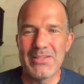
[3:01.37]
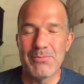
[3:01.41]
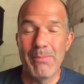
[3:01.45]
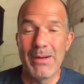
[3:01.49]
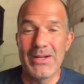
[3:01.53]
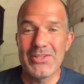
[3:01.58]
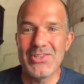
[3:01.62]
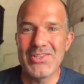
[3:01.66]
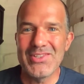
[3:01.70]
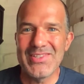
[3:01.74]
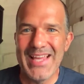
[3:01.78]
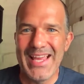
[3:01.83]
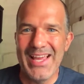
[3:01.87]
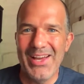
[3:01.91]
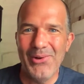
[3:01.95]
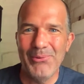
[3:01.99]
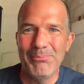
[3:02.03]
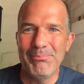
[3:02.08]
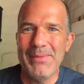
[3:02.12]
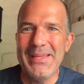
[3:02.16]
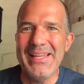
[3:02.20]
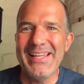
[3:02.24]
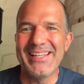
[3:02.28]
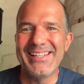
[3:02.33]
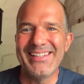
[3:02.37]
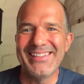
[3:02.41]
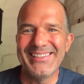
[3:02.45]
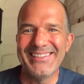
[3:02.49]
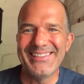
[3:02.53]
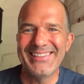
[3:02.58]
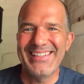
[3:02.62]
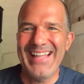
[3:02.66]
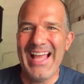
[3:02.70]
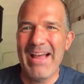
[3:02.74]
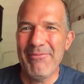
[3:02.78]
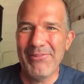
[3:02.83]
much as it helped me.
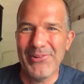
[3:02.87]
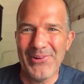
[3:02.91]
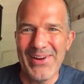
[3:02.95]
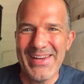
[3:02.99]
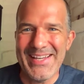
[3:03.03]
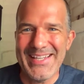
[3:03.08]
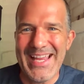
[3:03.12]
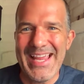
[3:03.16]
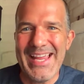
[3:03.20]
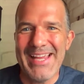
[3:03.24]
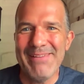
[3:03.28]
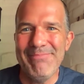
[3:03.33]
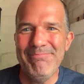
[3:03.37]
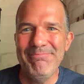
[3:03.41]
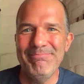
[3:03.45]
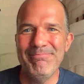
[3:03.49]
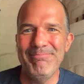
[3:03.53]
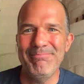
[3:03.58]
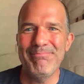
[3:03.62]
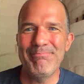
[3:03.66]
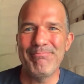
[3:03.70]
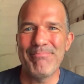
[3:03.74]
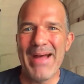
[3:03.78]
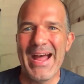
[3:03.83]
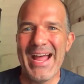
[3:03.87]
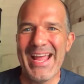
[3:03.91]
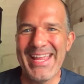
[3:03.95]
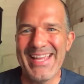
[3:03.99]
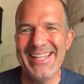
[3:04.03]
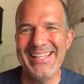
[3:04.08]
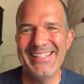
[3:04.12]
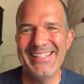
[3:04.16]
Have a great day. Bye.